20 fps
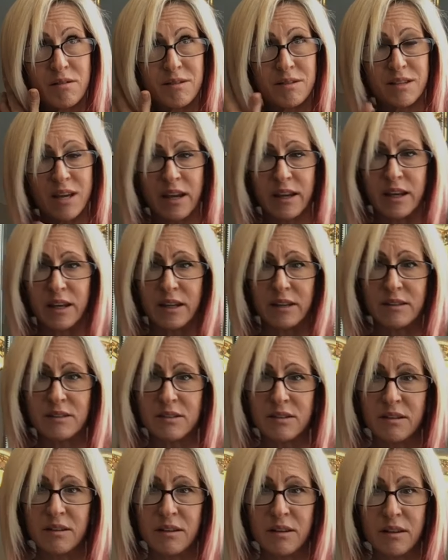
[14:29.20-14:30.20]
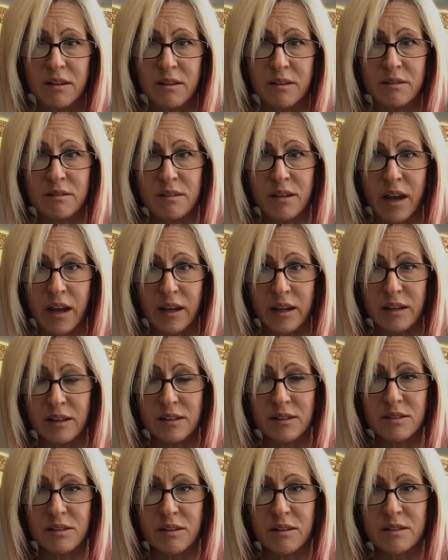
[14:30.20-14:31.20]
decades,
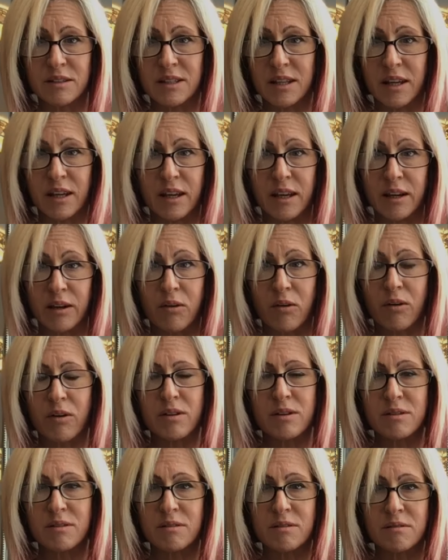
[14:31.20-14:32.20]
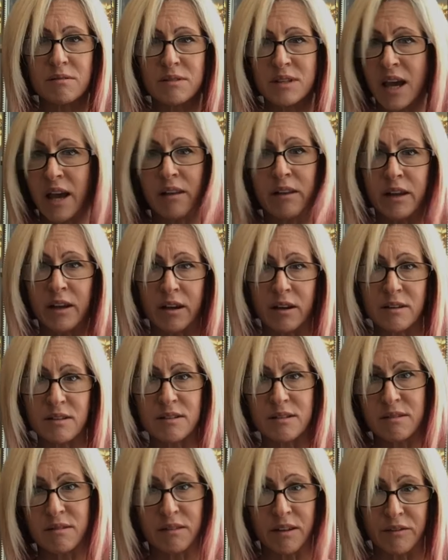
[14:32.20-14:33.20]
decades, saying, telling
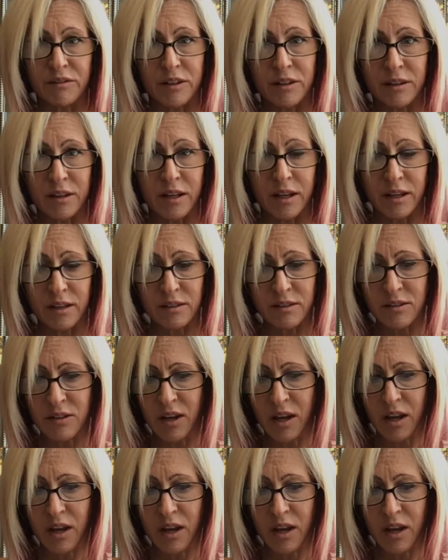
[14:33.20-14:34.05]
us different things.